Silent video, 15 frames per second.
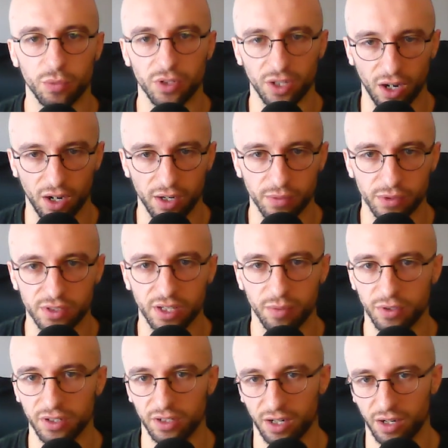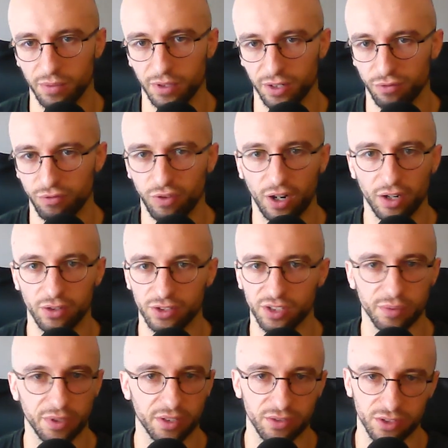The guy was him and the guy were going to fight or
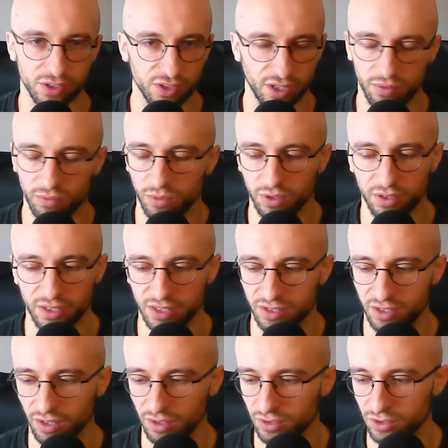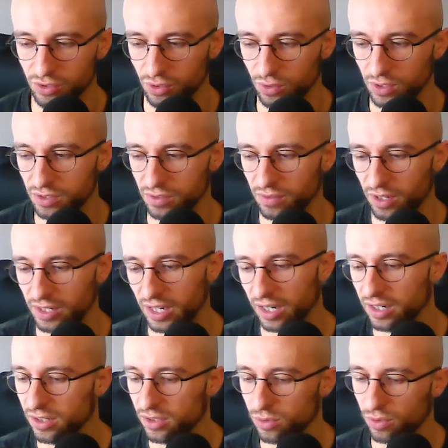something. It was just like one of these kind of stories of like
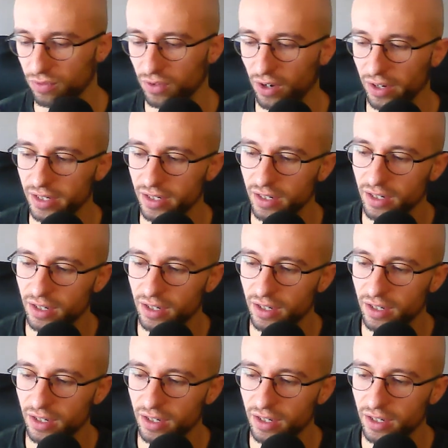getting into a fight.